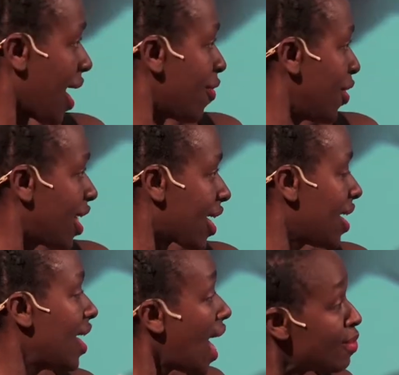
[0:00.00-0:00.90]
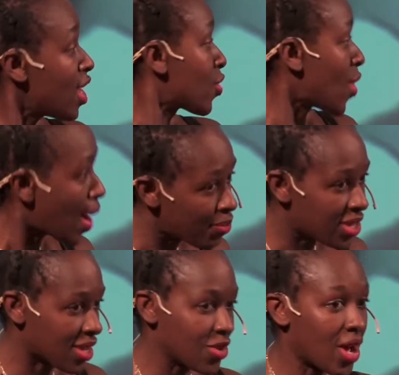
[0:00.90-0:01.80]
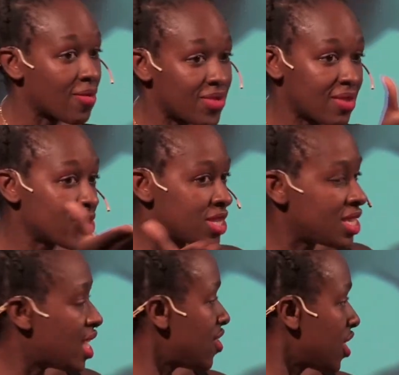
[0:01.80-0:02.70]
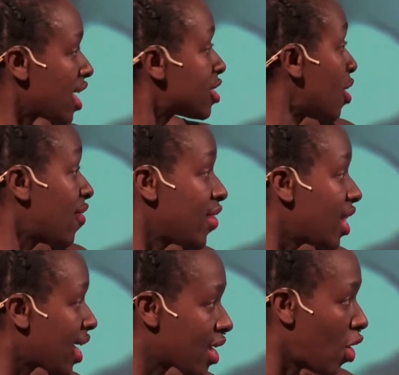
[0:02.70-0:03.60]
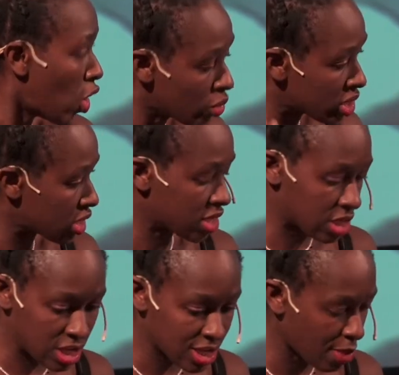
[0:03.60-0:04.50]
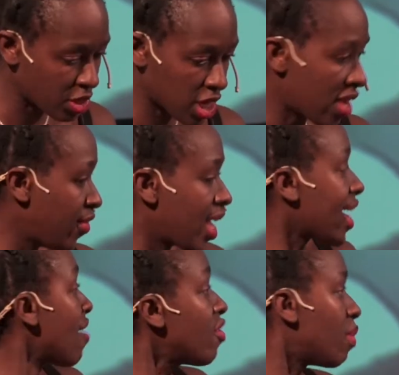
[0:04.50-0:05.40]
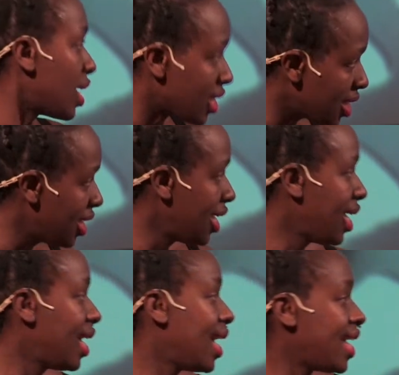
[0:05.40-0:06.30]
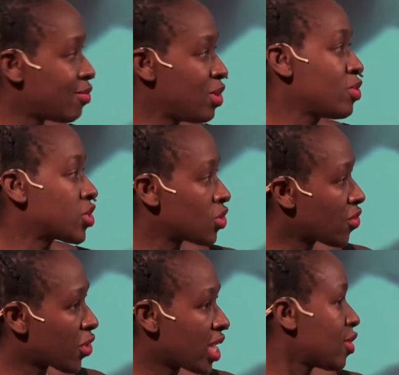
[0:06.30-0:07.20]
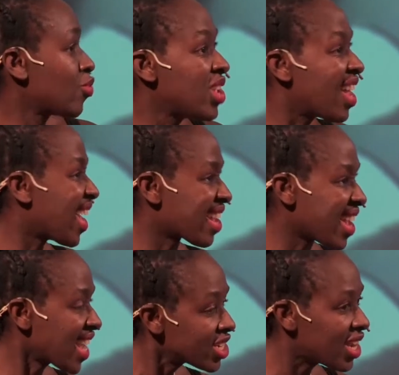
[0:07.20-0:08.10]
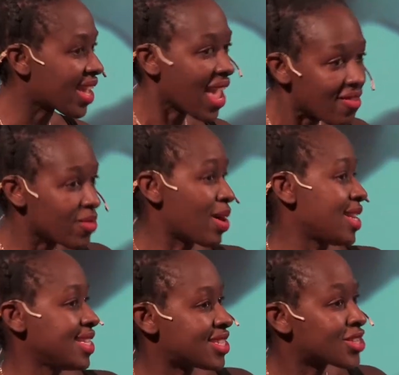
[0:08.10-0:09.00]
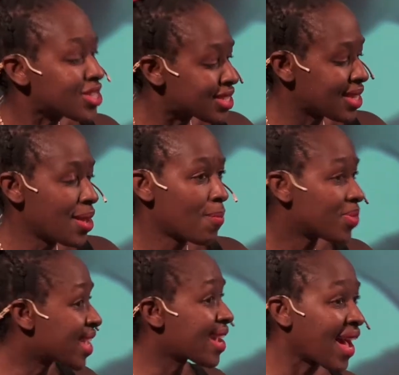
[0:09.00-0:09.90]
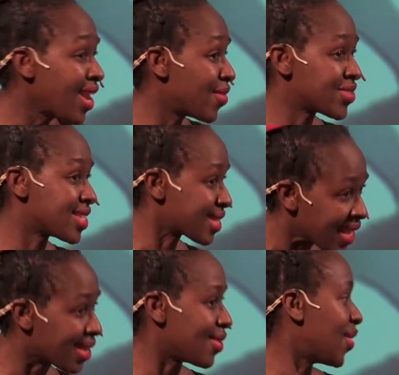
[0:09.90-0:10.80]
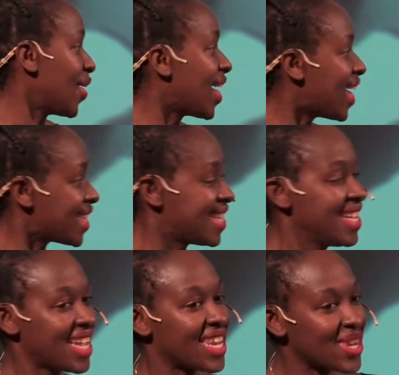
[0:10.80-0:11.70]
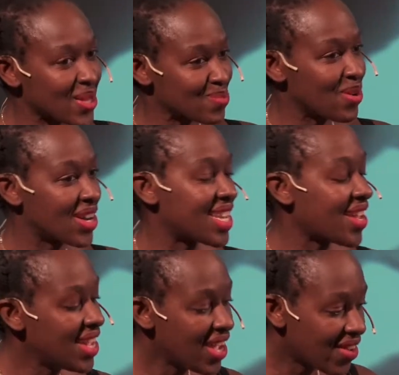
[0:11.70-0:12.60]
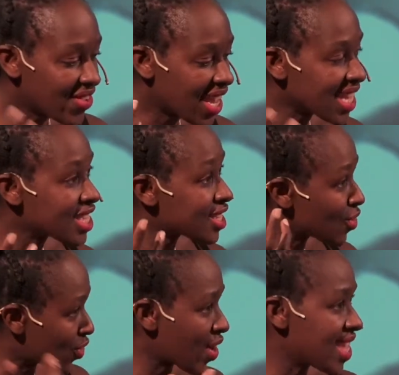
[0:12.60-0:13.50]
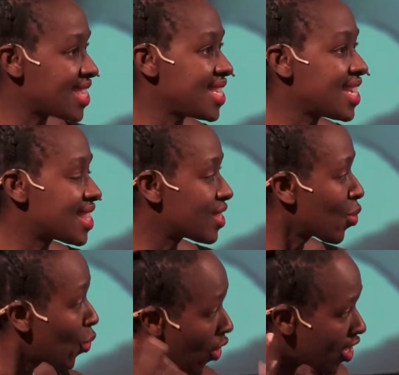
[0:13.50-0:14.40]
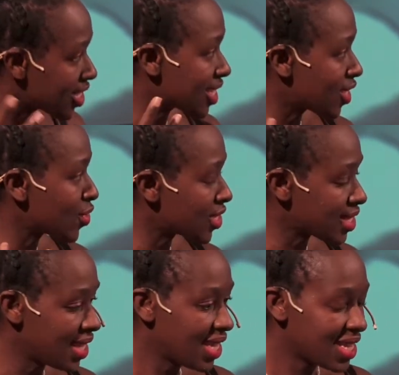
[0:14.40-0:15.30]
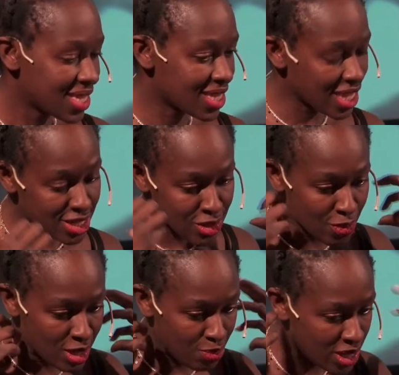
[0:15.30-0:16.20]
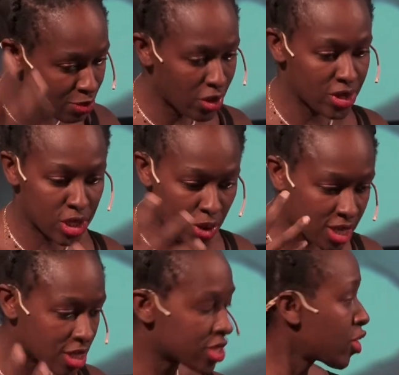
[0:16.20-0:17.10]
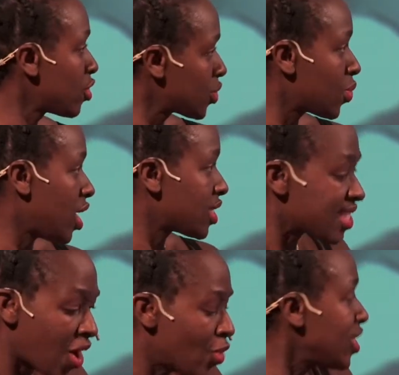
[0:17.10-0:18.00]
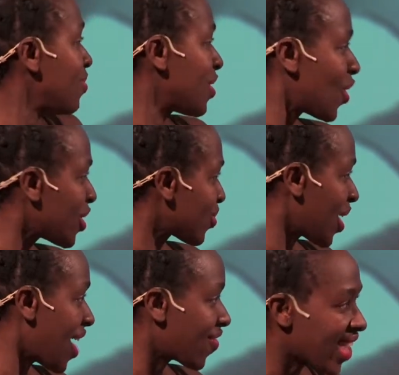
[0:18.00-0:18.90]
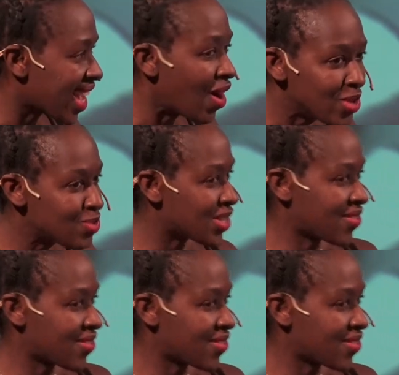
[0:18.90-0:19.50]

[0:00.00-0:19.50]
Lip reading: I feel like I mean, I grew up here. You know, I've never seen anything else. So I feel like always since I'm a child, I feel like everybody, and people should not forget that we are like actually like everybody. It's just the color of the skin, you know, and not more. And I feel like it's so crazy that the world goes, that there are so many people or structures close to us only because we have like, only because